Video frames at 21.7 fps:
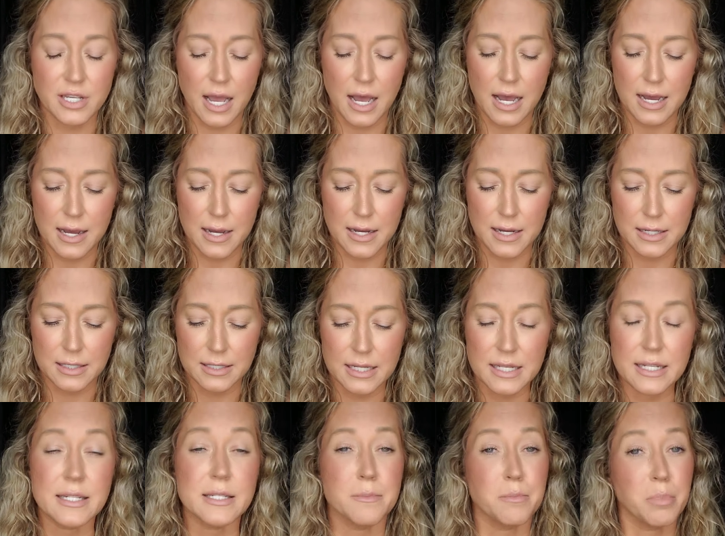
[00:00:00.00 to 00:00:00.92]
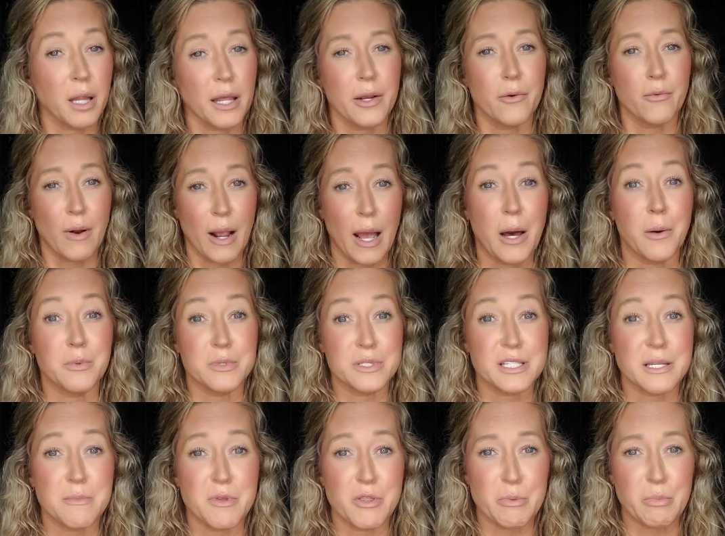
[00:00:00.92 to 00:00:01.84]
I need to play around with
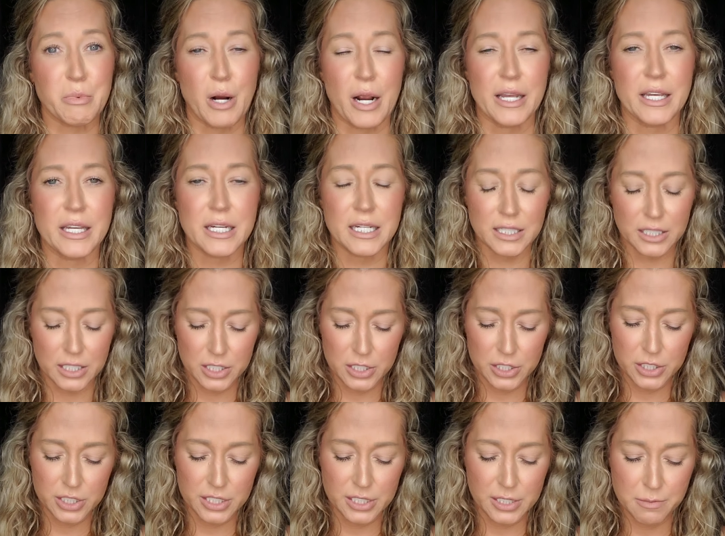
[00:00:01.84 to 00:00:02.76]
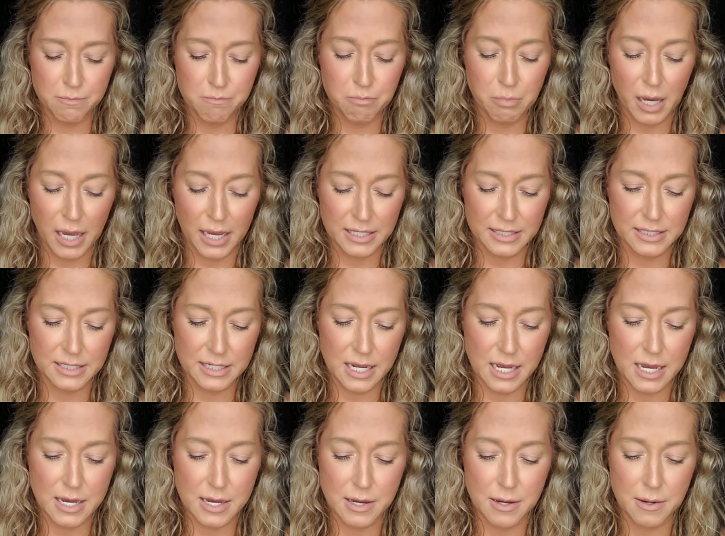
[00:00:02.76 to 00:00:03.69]
some of the bright colors, but
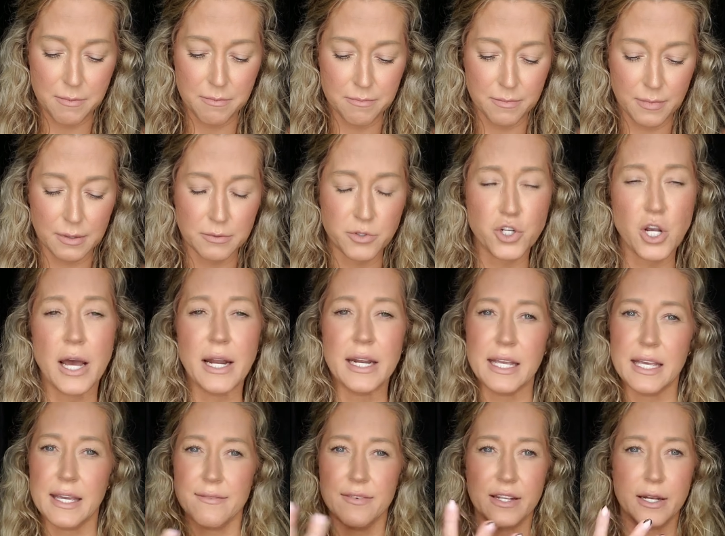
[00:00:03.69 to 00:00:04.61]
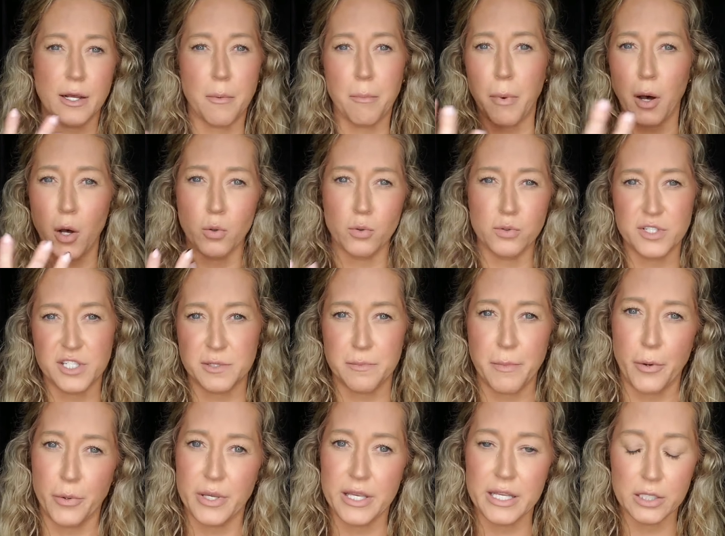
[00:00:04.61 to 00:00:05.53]
try to give it a bold,
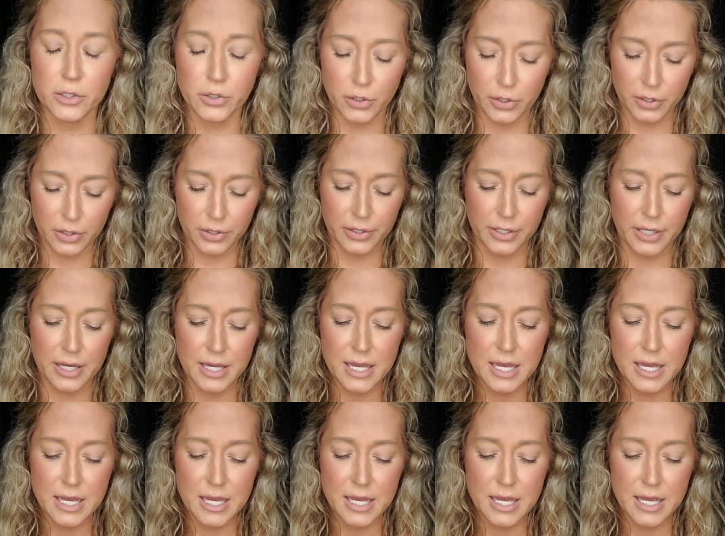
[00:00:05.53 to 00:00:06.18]
smoky look.